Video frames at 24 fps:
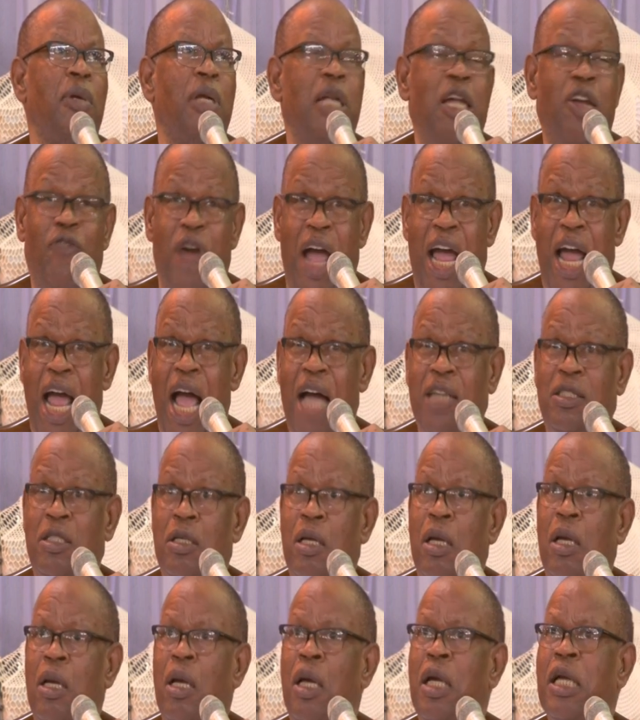If I ask
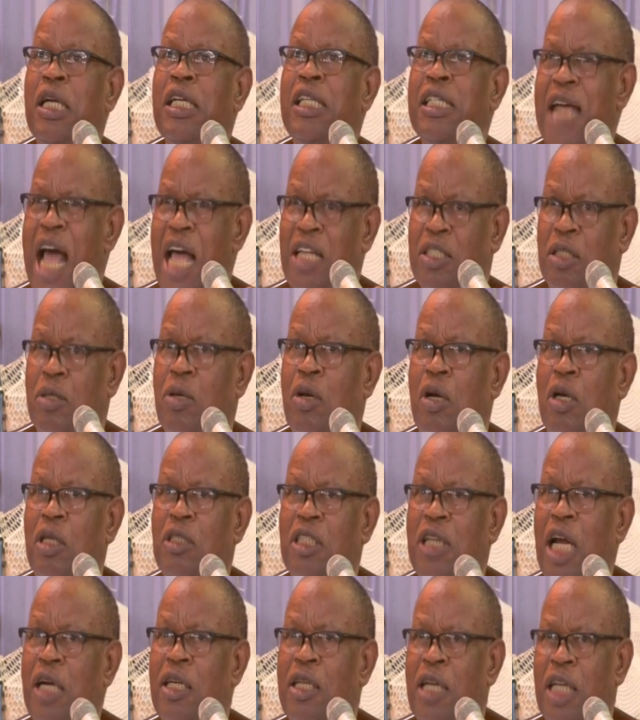
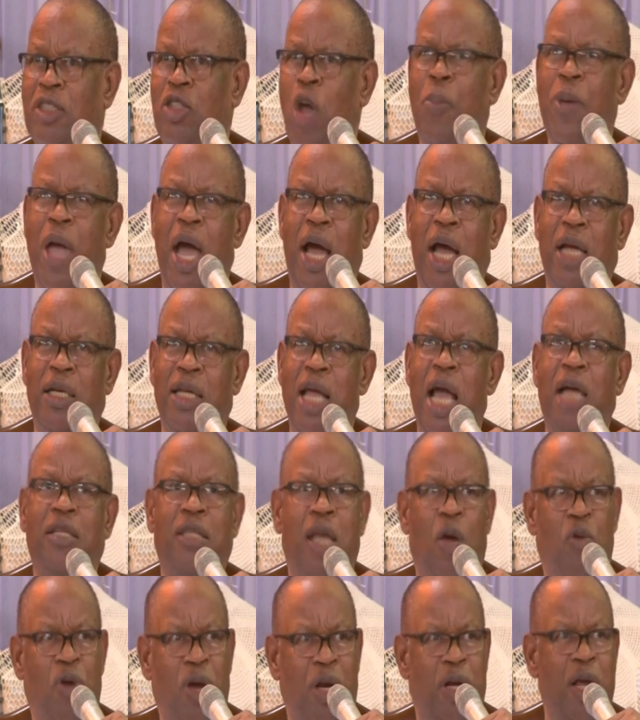grace, raise up your hand here,
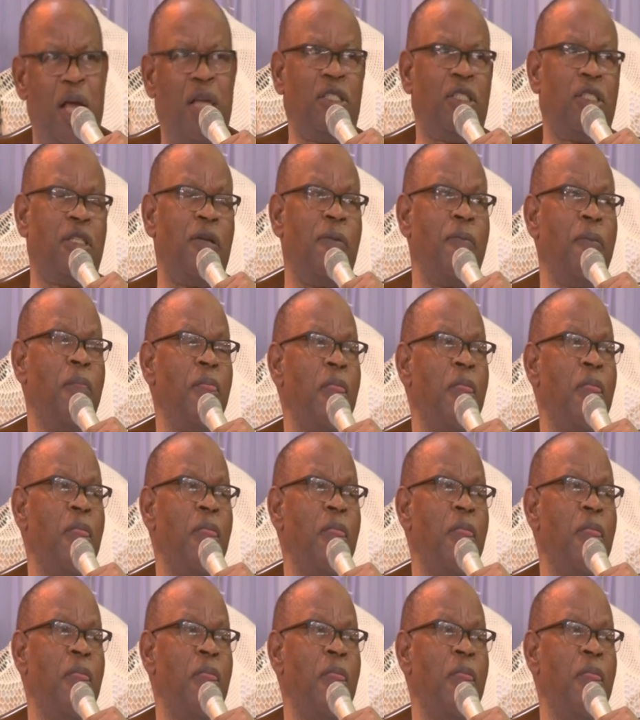they will raise.